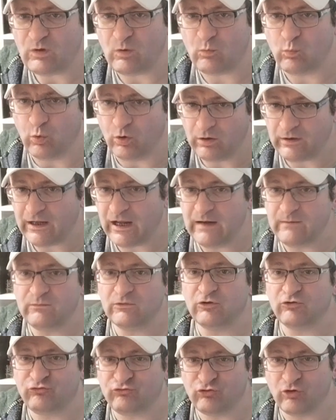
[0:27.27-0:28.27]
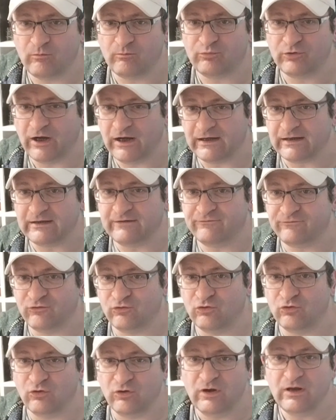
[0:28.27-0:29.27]
One game that has shone brightly
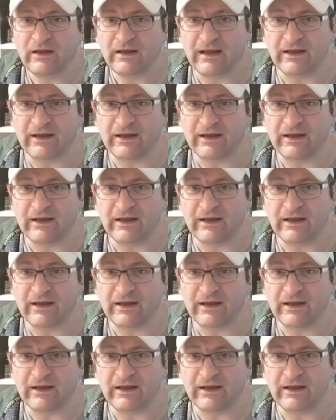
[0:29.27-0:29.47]
for